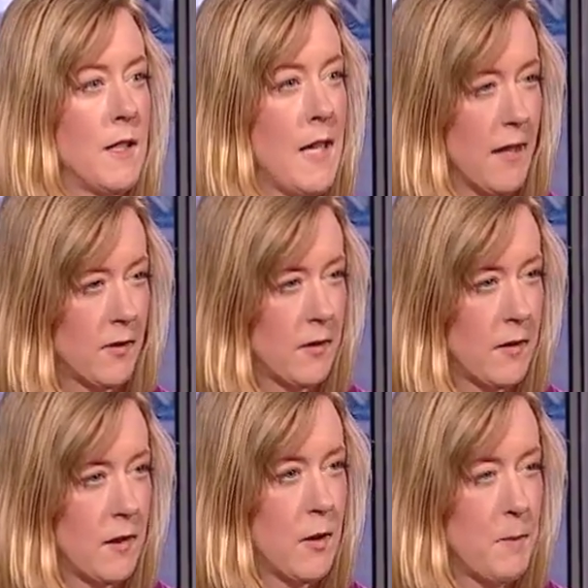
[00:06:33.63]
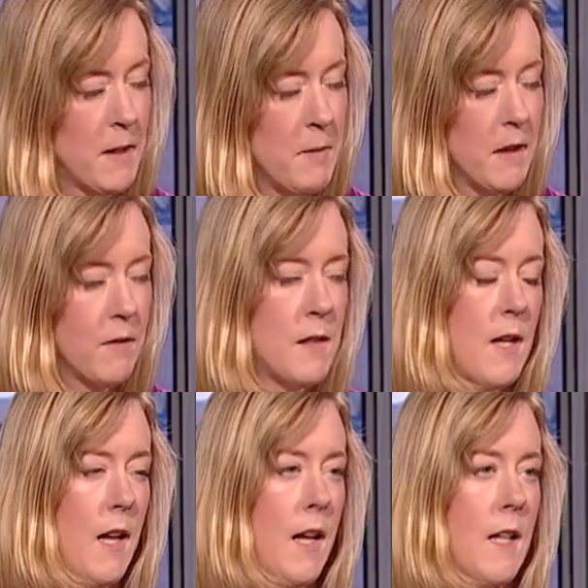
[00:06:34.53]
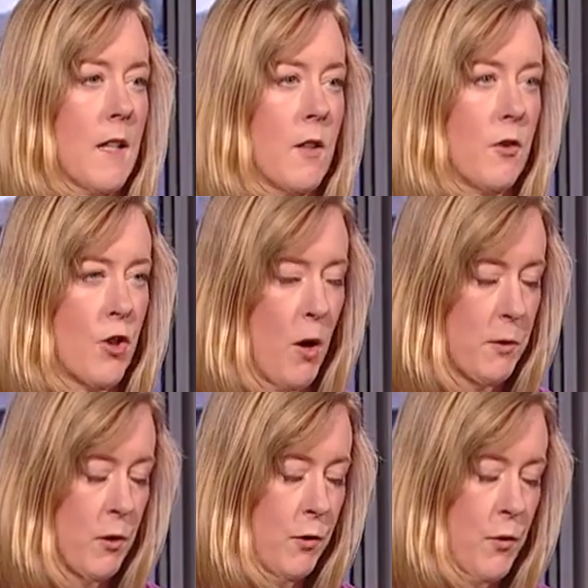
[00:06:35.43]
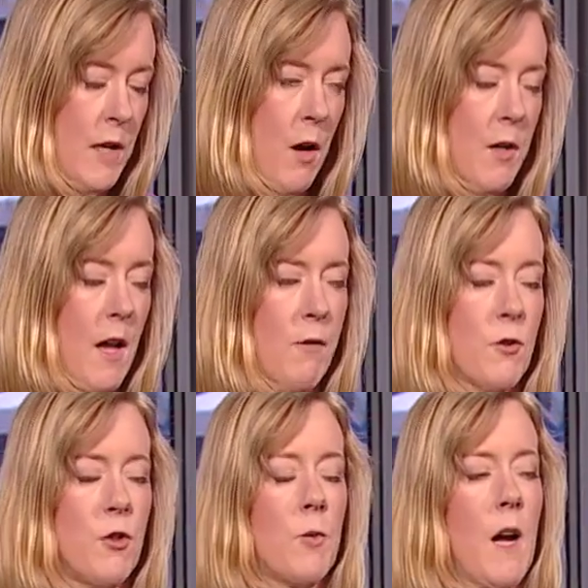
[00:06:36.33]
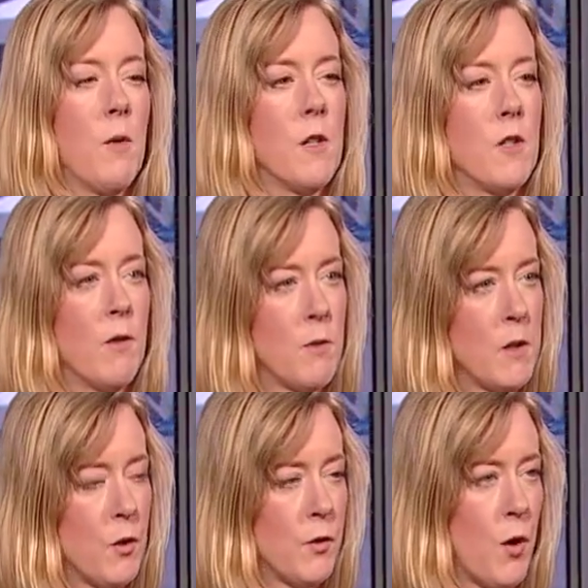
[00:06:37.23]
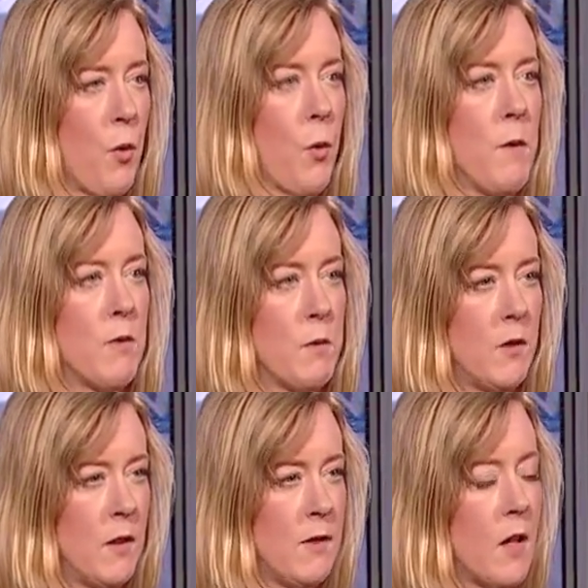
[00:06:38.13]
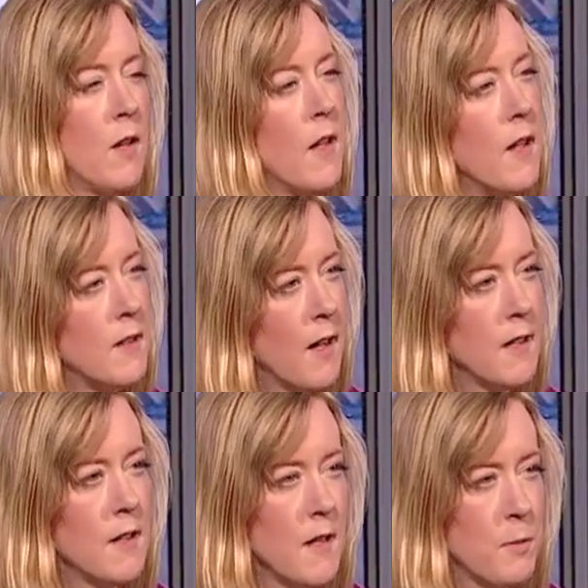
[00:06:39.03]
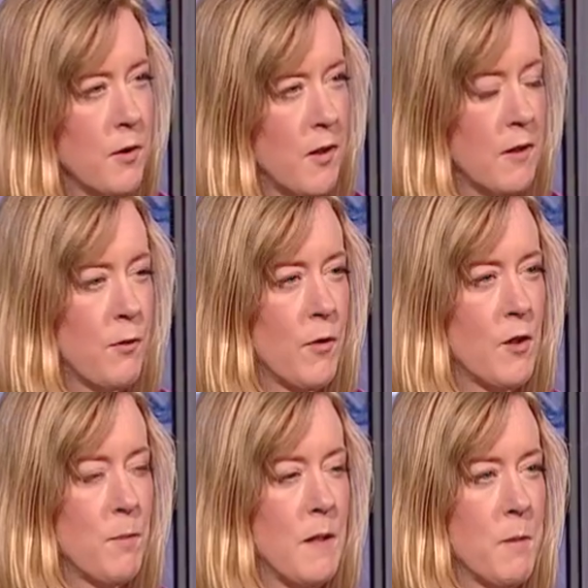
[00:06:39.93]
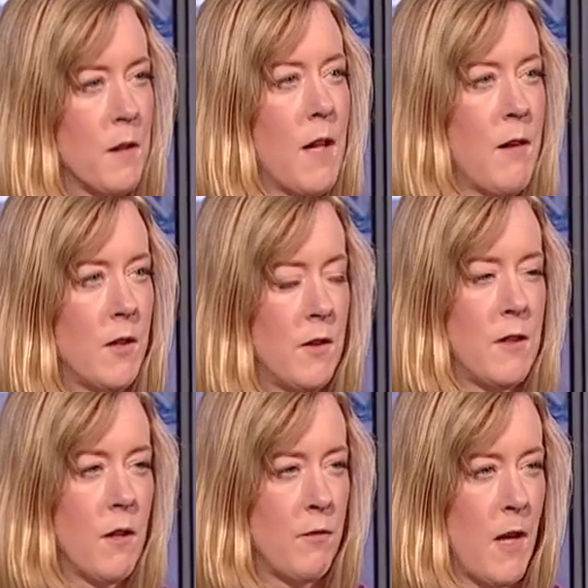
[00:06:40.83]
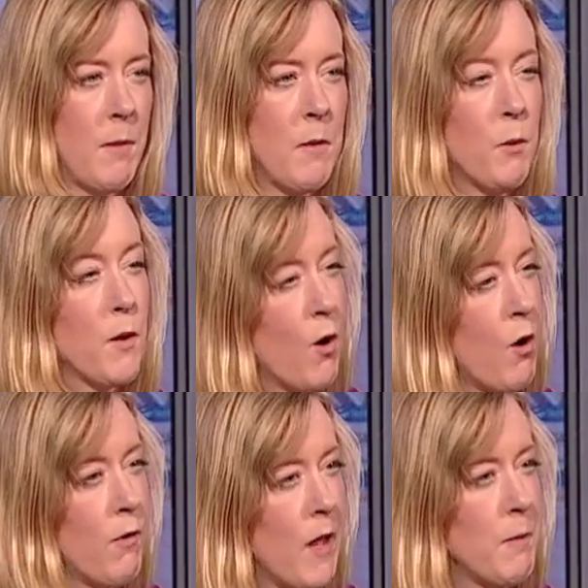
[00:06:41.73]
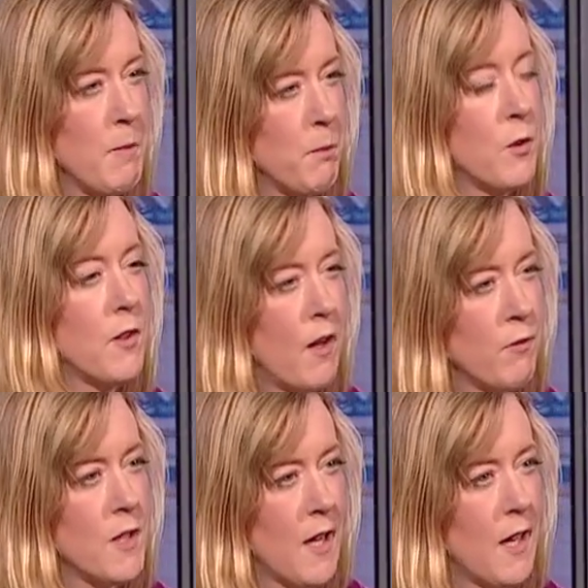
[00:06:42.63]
Yes. That's the big meal of the day. Mm-hmm. The shops close for an hour and a half or 2 hours. Everyone goes home. Everyone sits down. 99% of French people have a sit-down family meal with all family members every day.